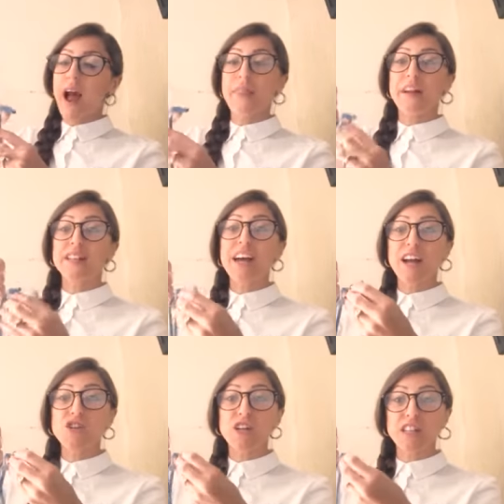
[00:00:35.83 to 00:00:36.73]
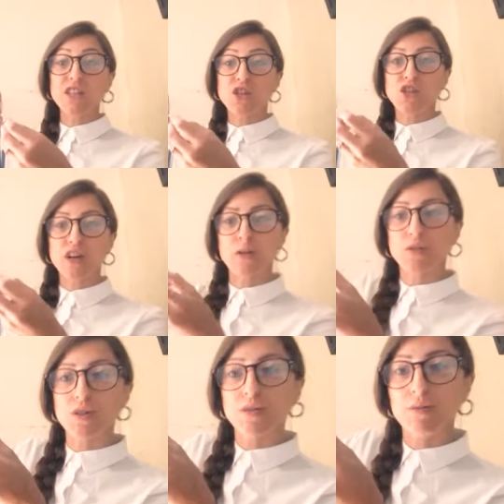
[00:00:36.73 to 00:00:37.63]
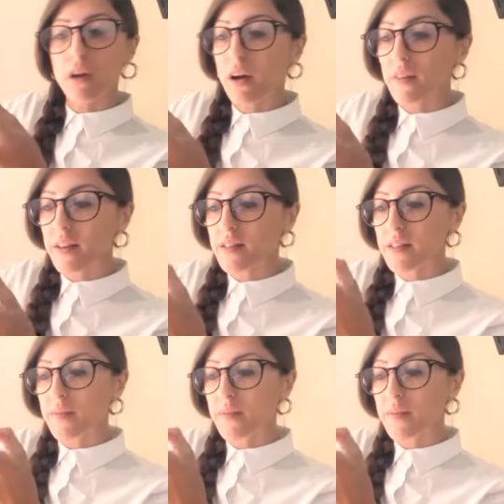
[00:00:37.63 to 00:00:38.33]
and then attaching to the shield like this.